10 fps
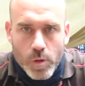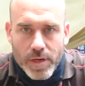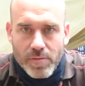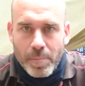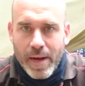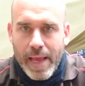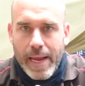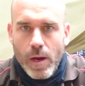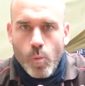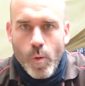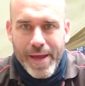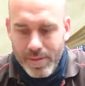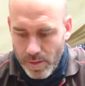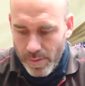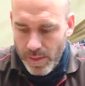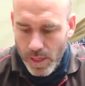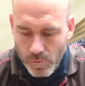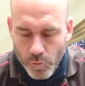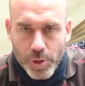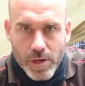we're going to have a play with
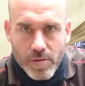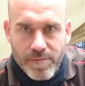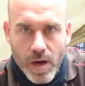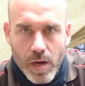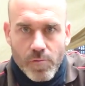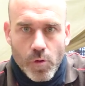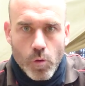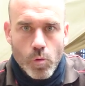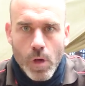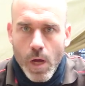the Rudiger Fire Roll.